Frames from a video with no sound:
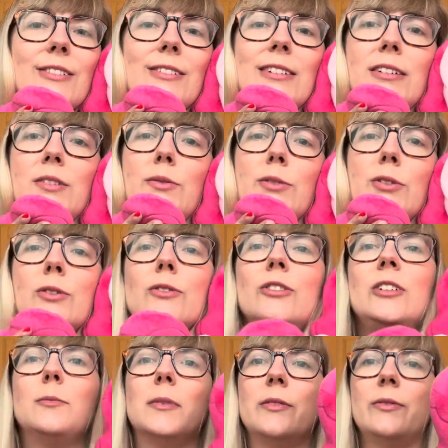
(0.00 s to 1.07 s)
I love her.
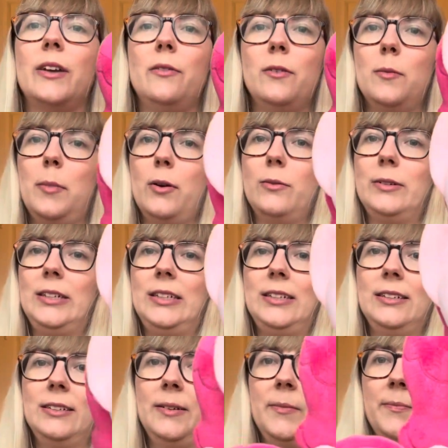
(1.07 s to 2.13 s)
She's my favorite pony.
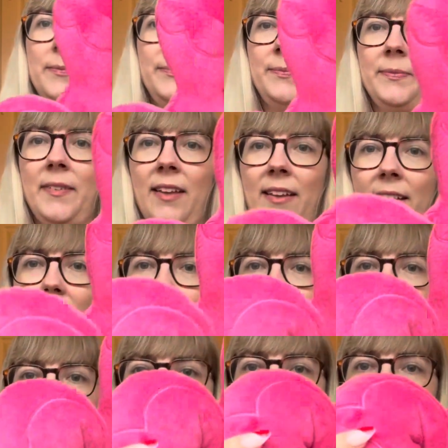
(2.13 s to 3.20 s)

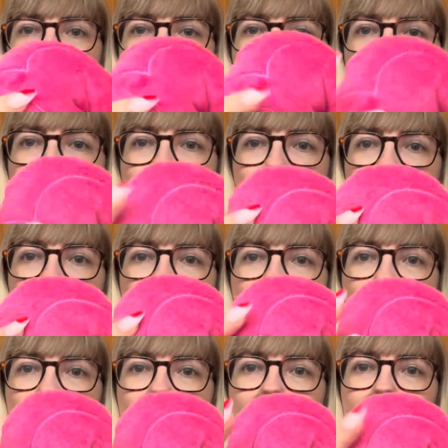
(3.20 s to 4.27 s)
I just love her
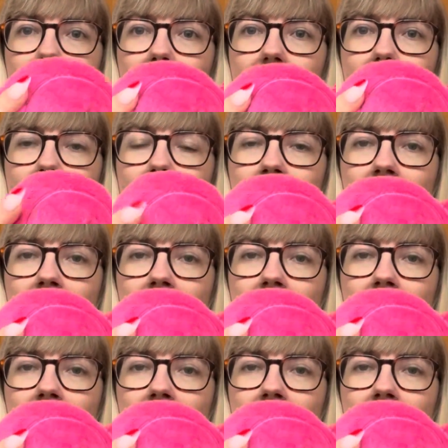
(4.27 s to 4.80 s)
squishy little